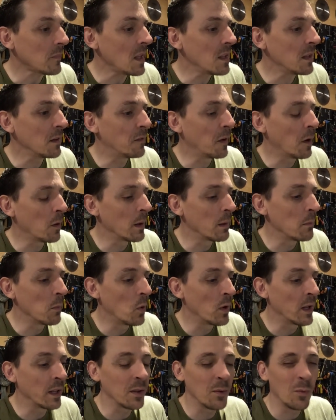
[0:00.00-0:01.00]
The following
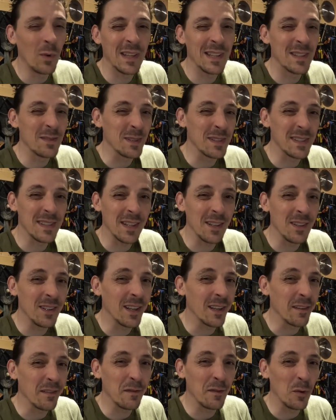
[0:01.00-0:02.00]
morning, the winds were still
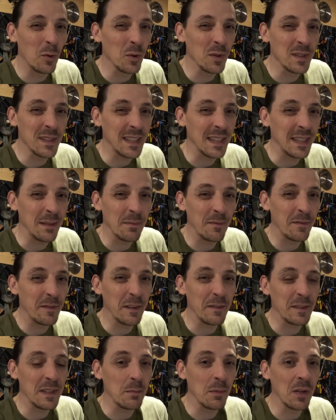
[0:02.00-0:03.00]
like 40,
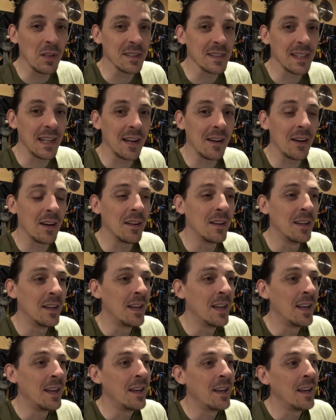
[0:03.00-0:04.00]
50 miles an hour,
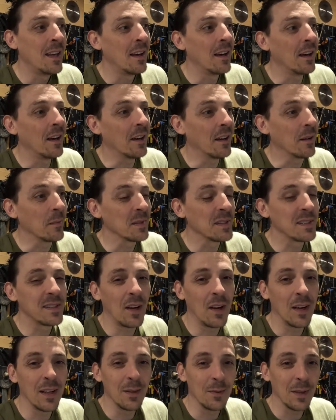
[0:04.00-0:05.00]

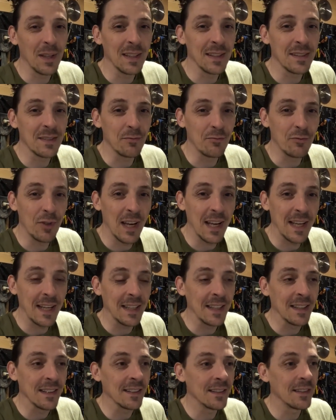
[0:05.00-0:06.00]
sideways
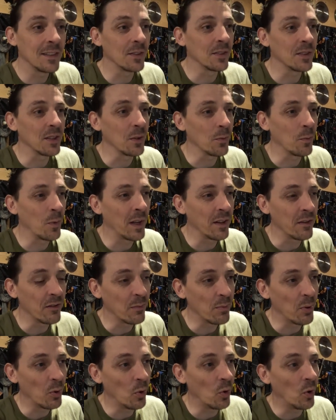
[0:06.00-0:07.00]
rain. Looked at the weather
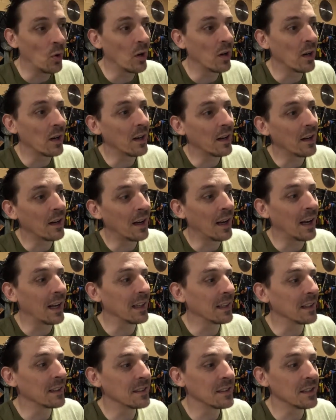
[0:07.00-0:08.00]
report.
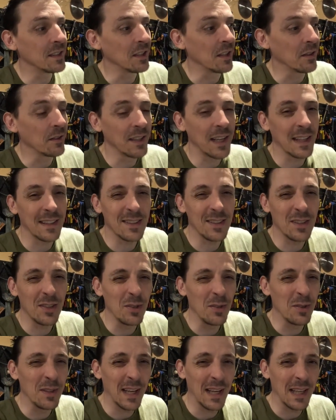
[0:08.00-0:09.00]
and the next
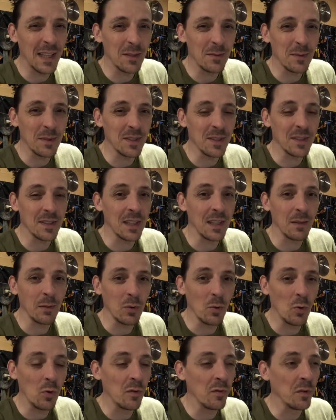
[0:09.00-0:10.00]
2 days was just going to
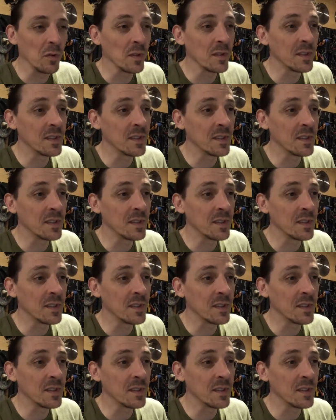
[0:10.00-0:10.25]
be awful.